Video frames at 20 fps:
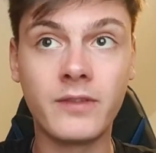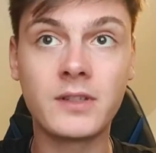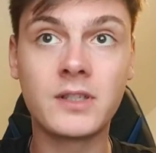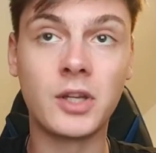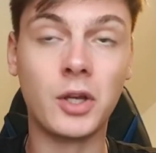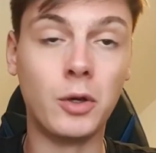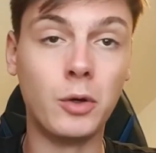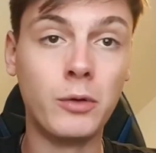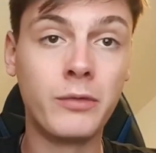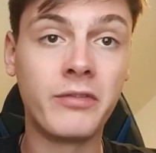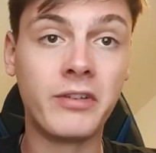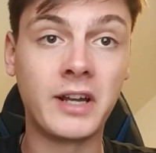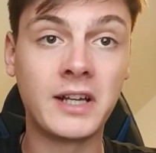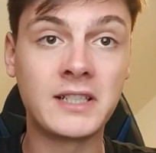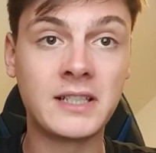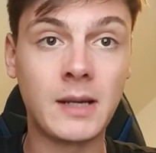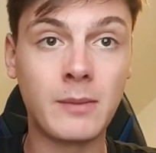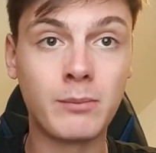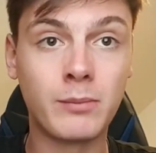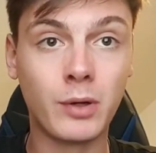2, for
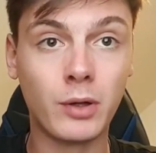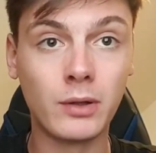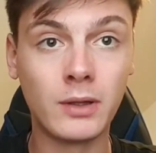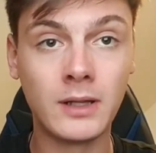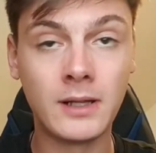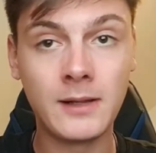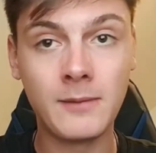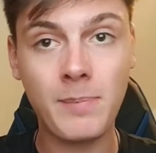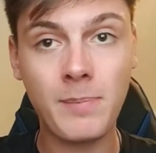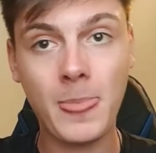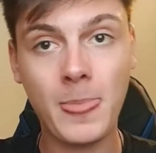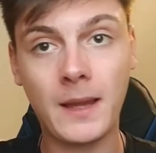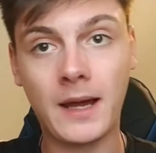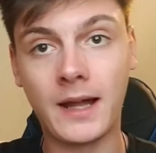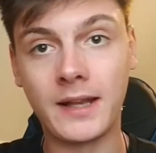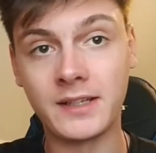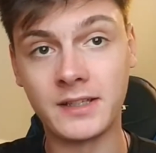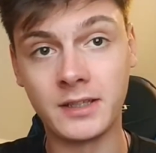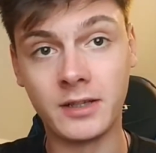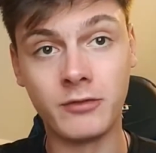example,
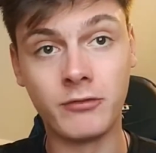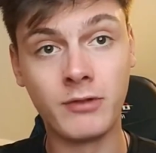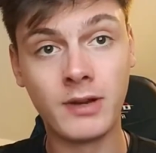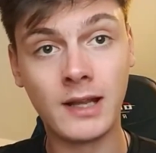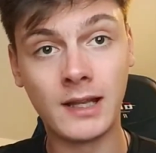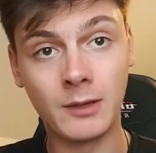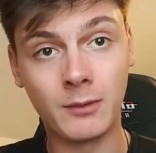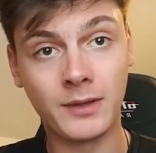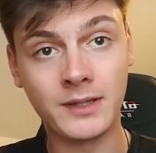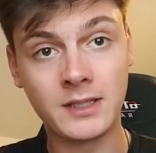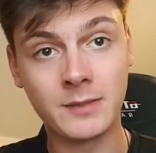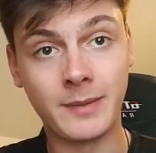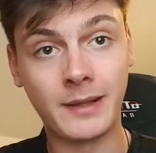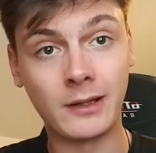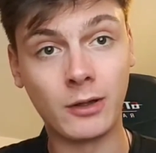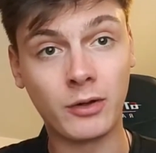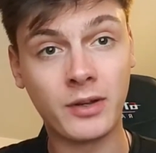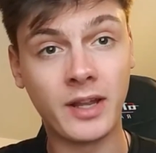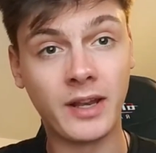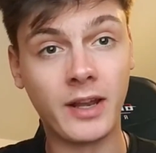and you'd really want to be
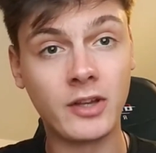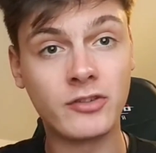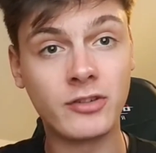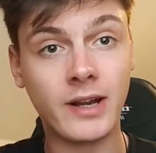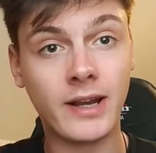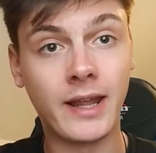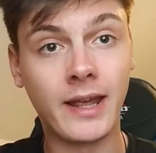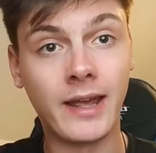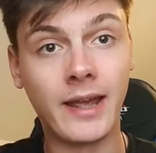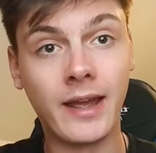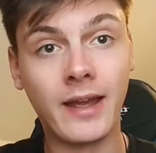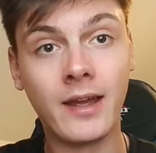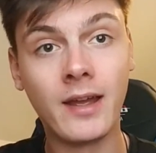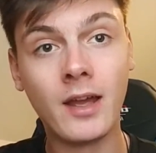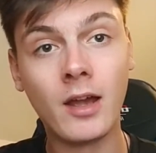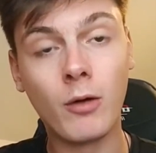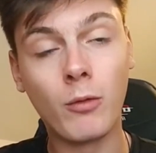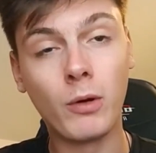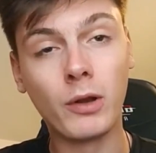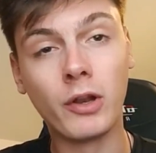looking at trying to hit
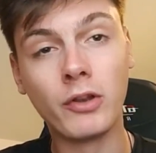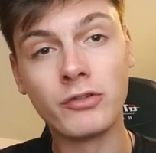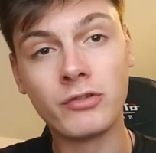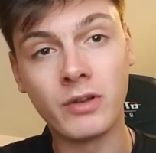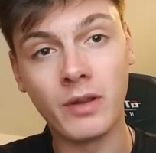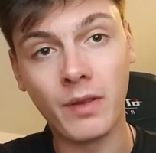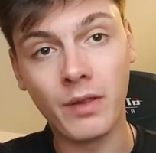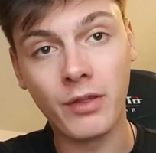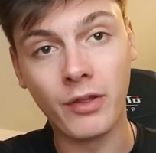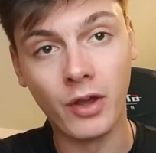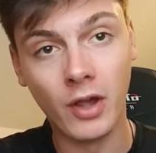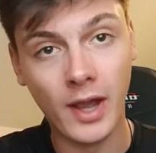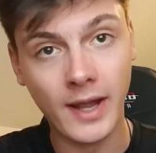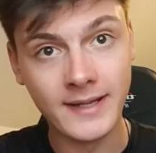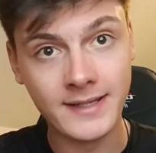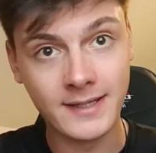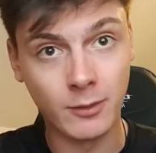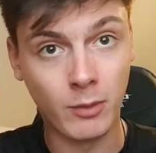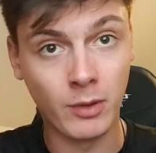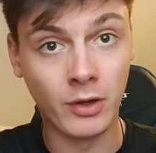130
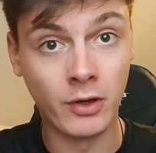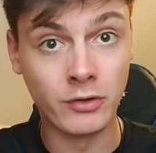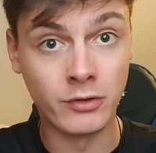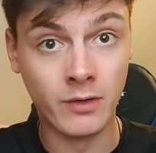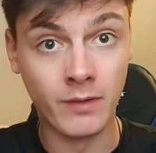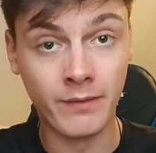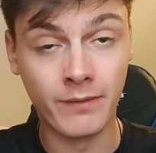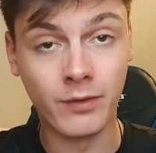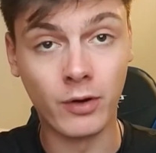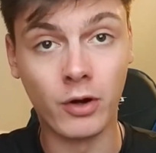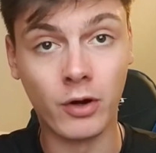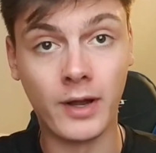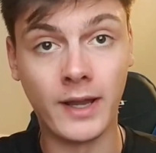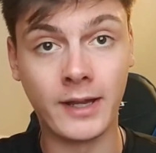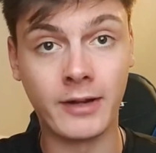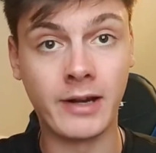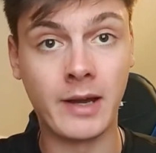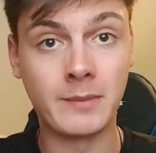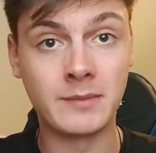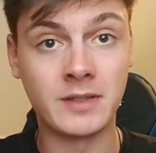to 140
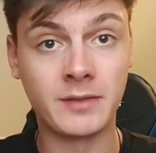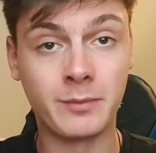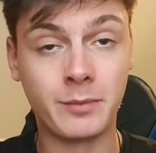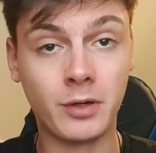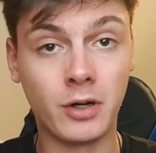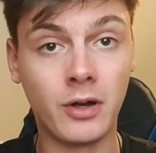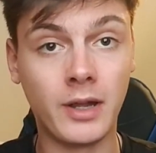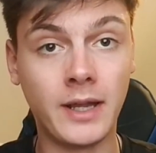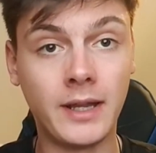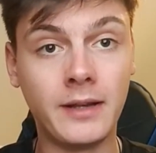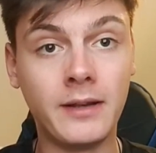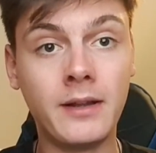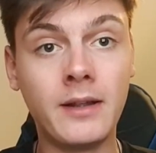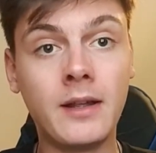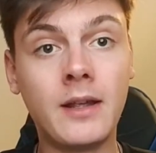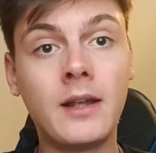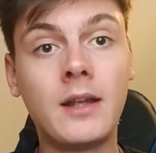grams of protein